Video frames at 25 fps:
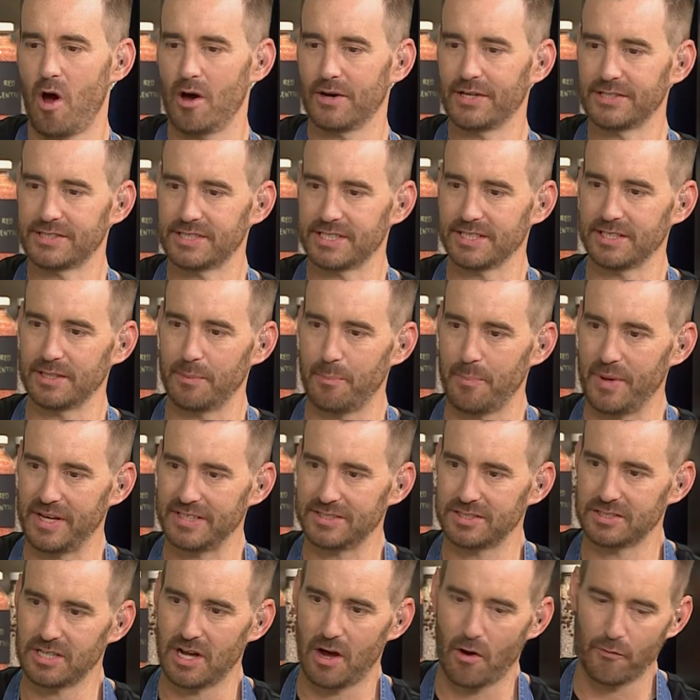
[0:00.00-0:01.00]
harnessing the
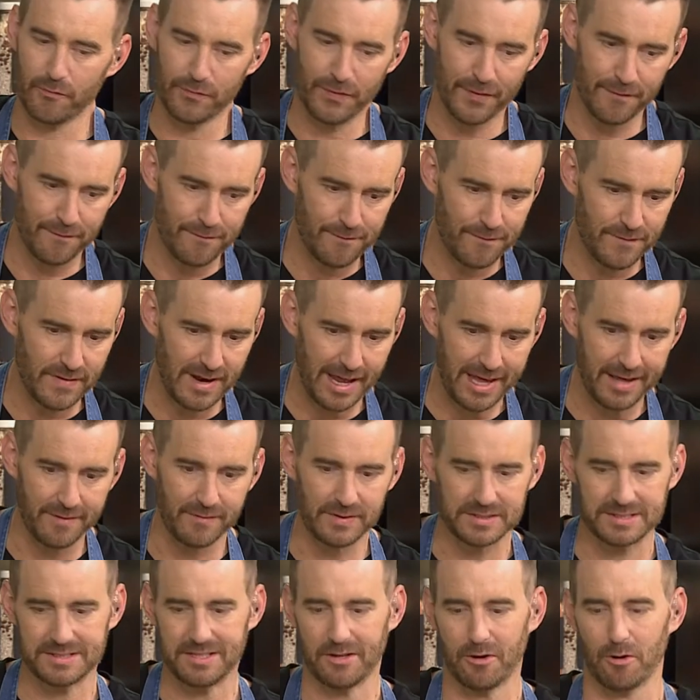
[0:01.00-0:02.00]
best of the
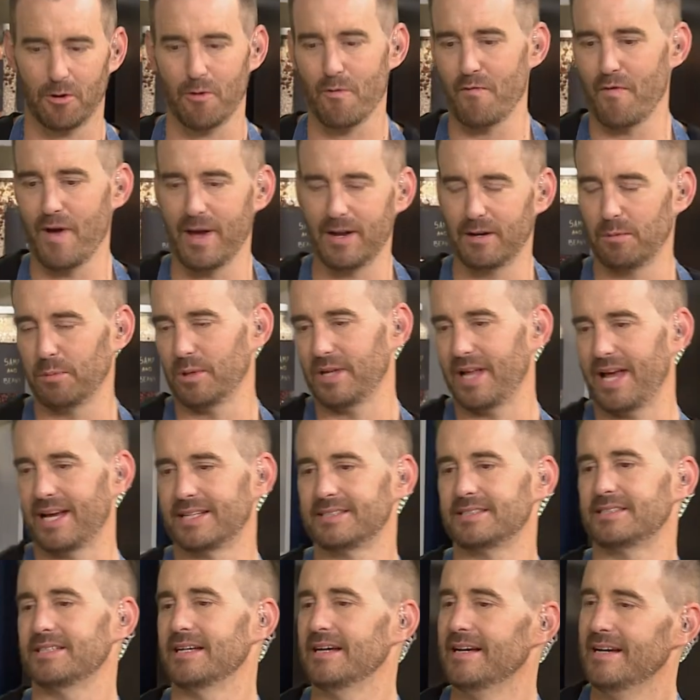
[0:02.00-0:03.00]
flavors that are available.
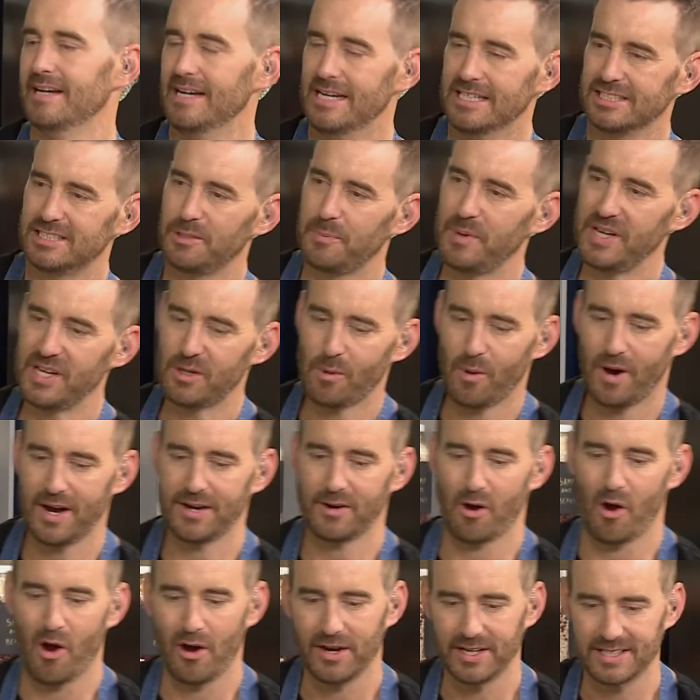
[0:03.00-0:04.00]
And to be
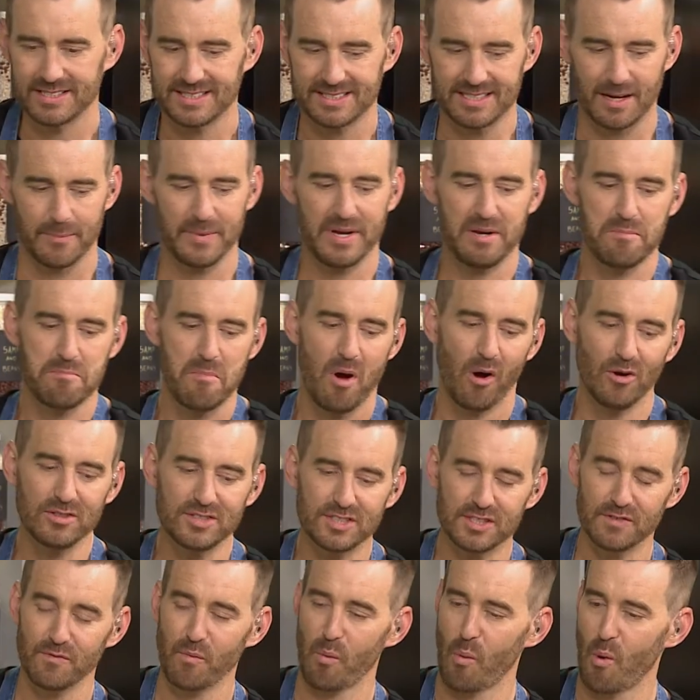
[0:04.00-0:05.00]
quite honest, I mean,
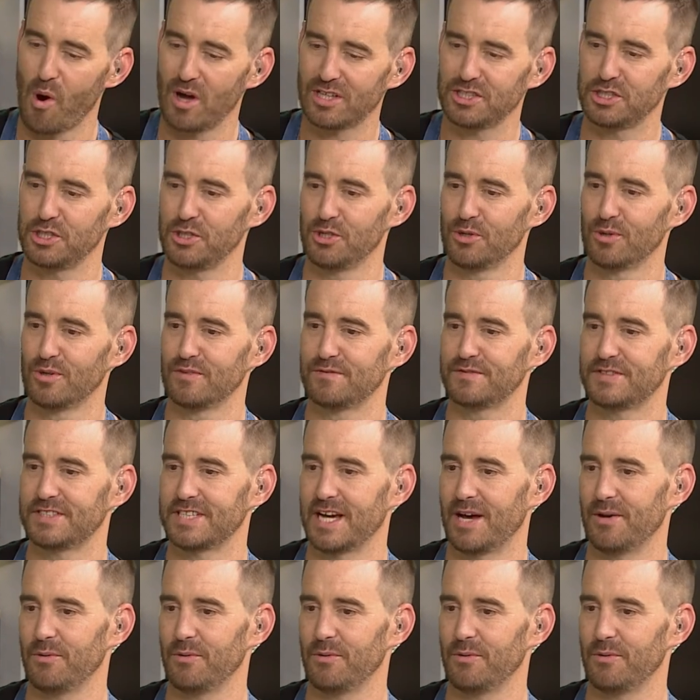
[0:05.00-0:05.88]
most of what you have